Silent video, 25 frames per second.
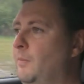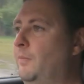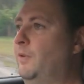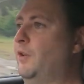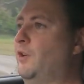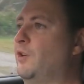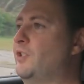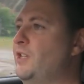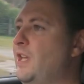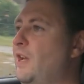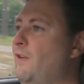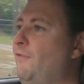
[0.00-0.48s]

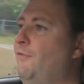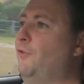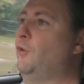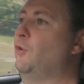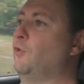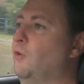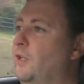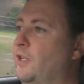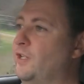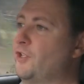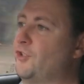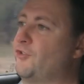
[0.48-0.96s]
because our
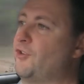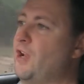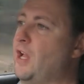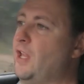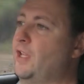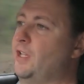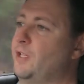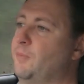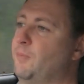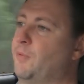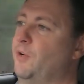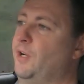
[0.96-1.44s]
fuel in
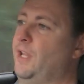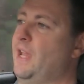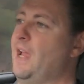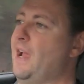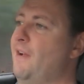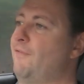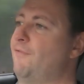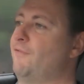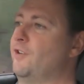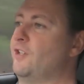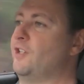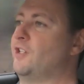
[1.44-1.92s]
Australia is pretty
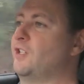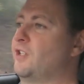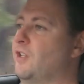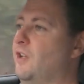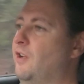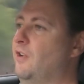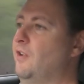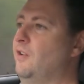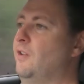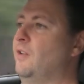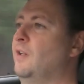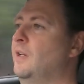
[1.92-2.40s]
average.
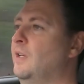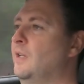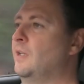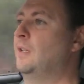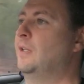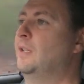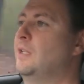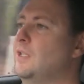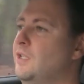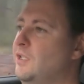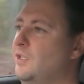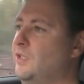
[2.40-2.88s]
So
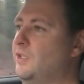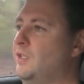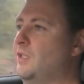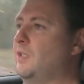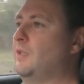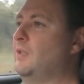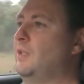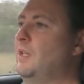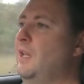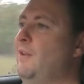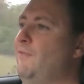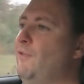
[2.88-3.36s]

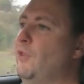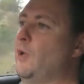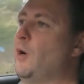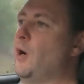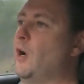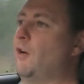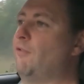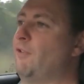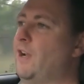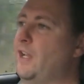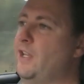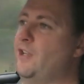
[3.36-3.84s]
even though
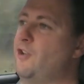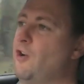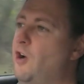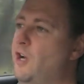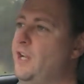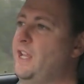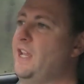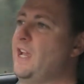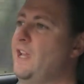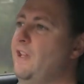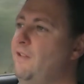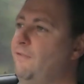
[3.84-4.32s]
I run
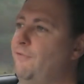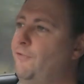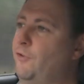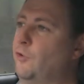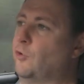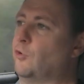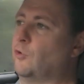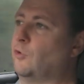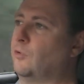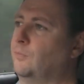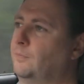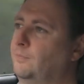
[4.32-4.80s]
98
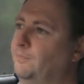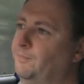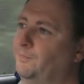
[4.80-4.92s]
fuel,